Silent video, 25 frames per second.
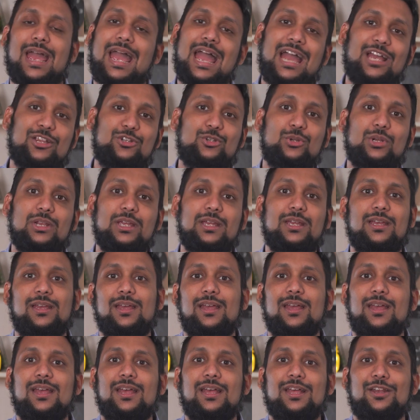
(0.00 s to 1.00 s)
Actually,
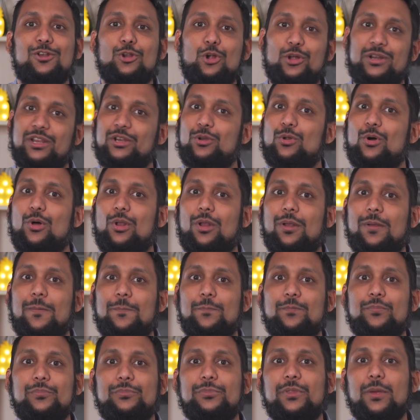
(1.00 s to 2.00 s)
not at all.
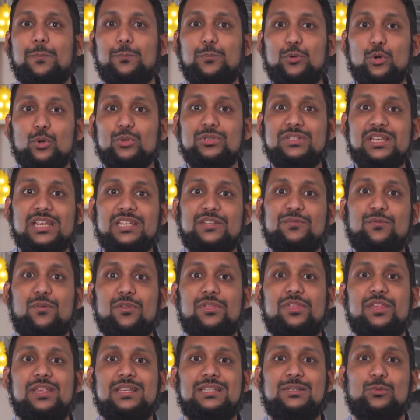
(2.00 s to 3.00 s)
The process for
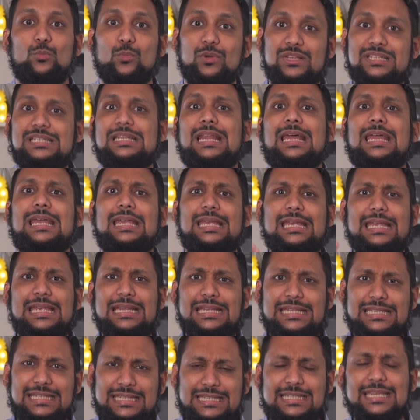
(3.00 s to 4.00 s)
this was like
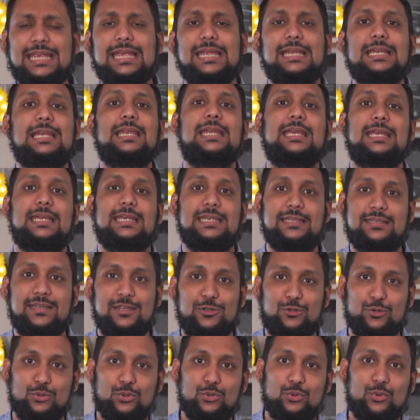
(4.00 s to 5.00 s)
insanely
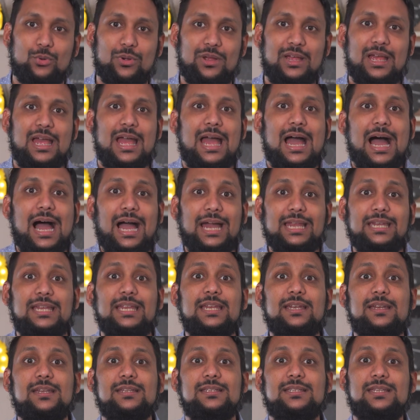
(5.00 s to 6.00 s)
easy to do. I
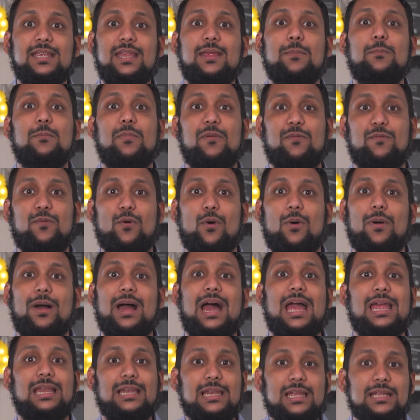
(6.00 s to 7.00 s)
did the same before.
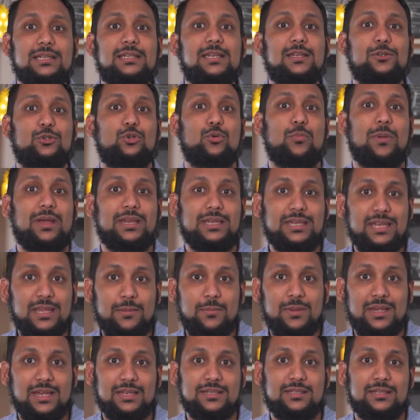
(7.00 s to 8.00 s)
I linked it to my
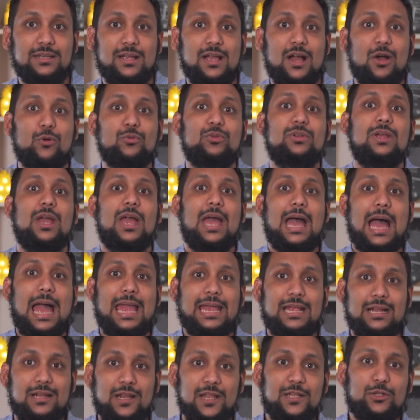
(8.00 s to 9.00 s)
DBS account,
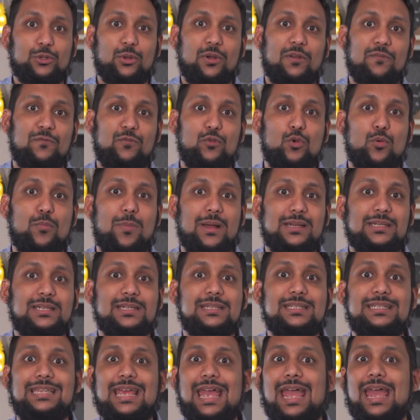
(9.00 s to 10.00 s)
I clicked on a few
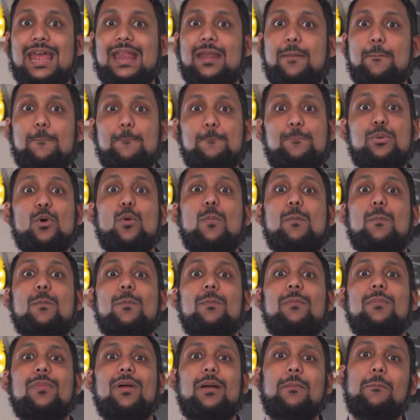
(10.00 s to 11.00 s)
buttons and boom,
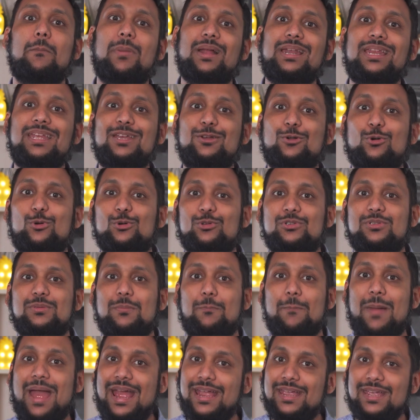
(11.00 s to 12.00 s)
money goes
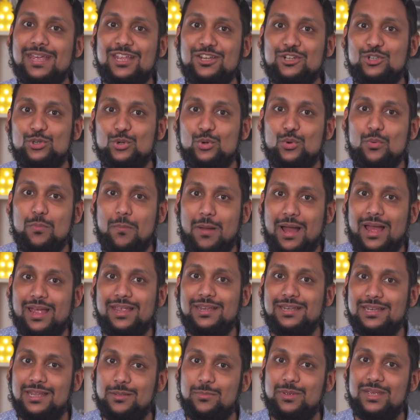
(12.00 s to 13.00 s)
back into
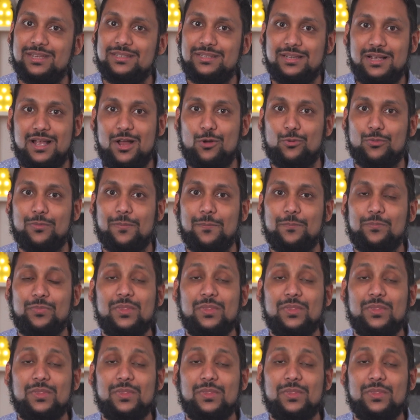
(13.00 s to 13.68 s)
my DBS account.